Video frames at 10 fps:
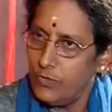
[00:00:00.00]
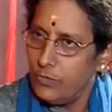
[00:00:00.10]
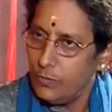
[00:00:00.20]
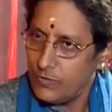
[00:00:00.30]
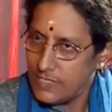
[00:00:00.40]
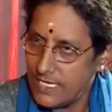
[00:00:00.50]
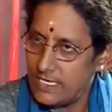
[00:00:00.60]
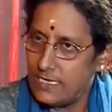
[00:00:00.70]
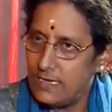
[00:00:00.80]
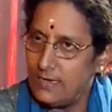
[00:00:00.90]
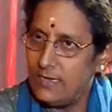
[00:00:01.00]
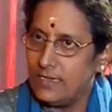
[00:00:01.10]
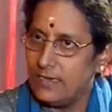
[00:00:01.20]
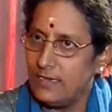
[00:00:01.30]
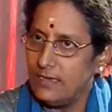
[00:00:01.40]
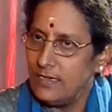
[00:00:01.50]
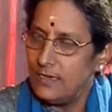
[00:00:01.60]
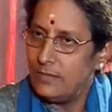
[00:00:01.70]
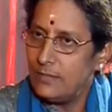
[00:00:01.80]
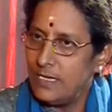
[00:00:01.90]
Mm. You said it a little earlier.
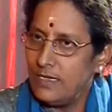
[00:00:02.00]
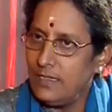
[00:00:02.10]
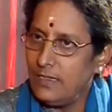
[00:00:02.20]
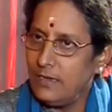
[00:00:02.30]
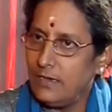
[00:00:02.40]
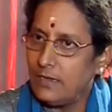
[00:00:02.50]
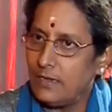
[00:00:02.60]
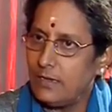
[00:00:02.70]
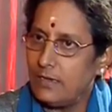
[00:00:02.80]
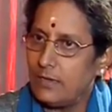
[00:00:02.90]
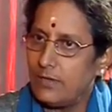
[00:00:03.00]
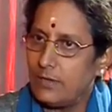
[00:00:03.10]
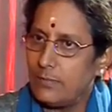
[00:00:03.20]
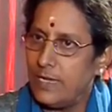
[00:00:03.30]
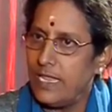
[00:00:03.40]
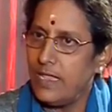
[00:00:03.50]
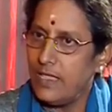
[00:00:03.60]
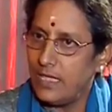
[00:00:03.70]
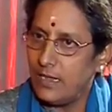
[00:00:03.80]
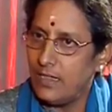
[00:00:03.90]
My uh, uh, playing
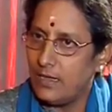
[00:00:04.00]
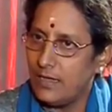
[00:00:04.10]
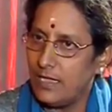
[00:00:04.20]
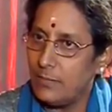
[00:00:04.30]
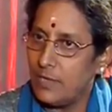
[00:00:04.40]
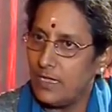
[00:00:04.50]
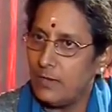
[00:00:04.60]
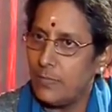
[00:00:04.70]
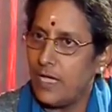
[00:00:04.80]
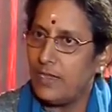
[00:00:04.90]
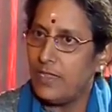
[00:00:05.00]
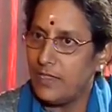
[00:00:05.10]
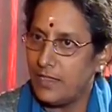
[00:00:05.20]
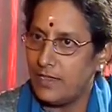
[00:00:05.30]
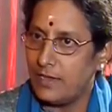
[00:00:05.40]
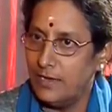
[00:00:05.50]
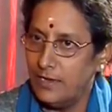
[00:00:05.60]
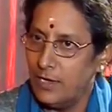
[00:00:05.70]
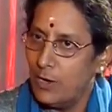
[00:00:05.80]
career and my umpiring career